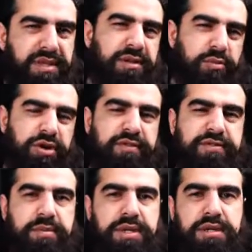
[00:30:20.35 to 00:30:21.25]
They're more
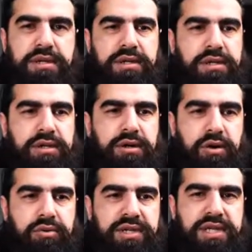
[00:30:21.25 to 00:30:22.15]
comfortable,
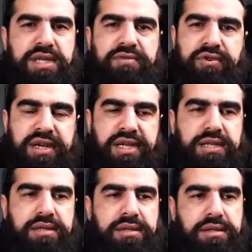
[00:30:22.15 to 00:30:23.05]
cozy and friendly.